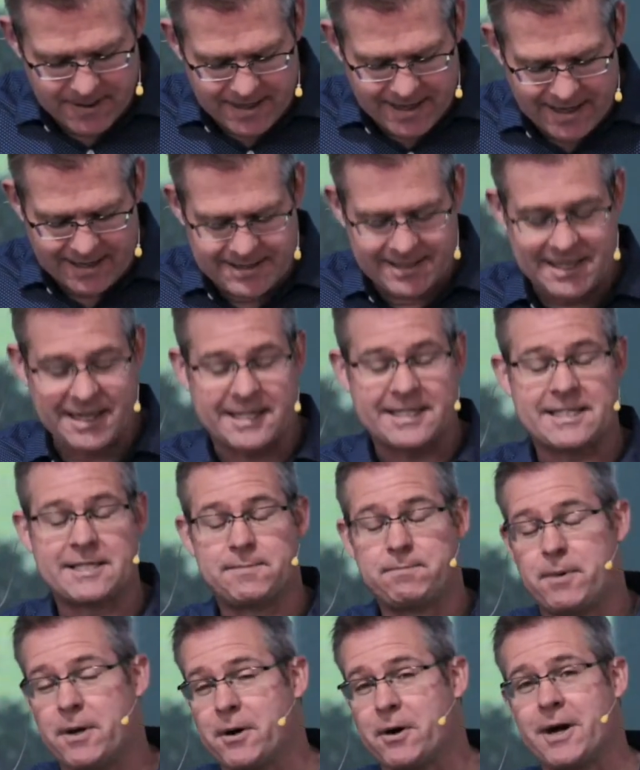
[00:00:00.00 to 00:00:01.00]
It's an
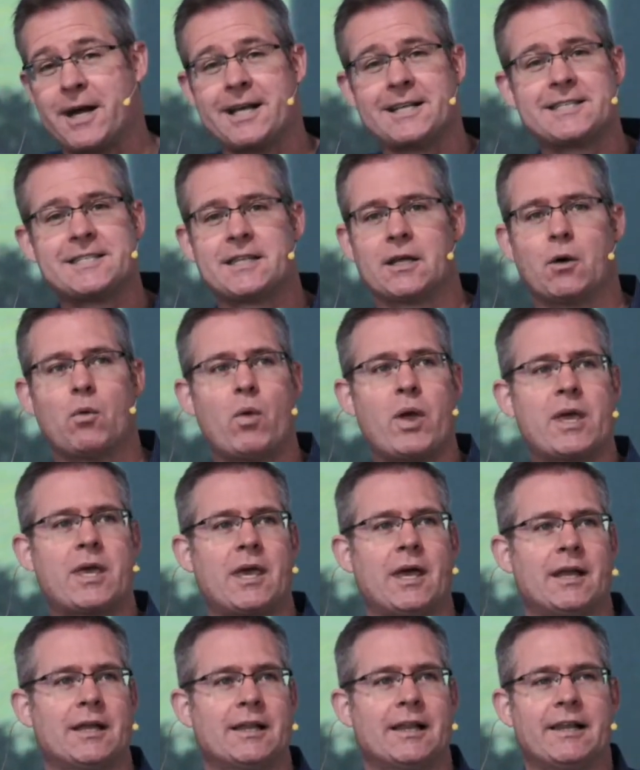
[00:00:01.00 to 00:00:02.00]
experience that we
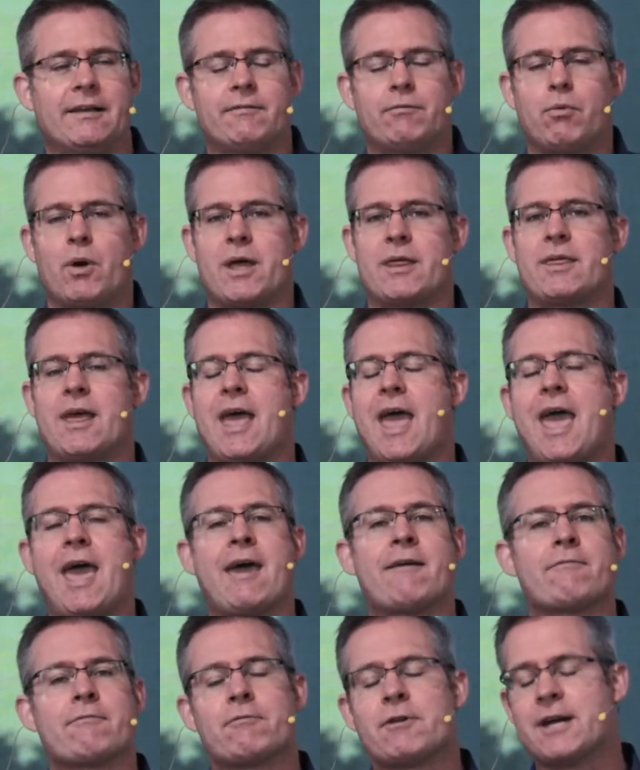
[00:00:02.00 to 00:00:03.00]
can live with
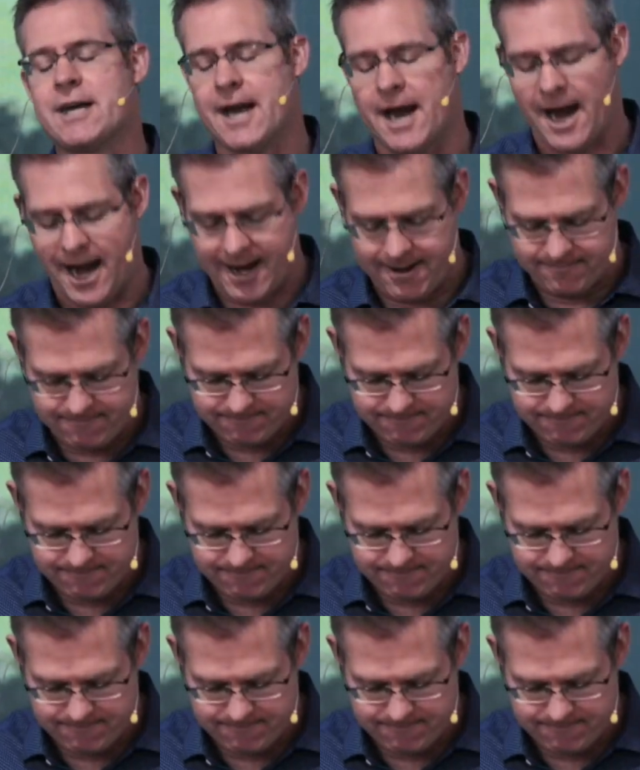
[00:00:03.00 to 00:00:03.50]
every day.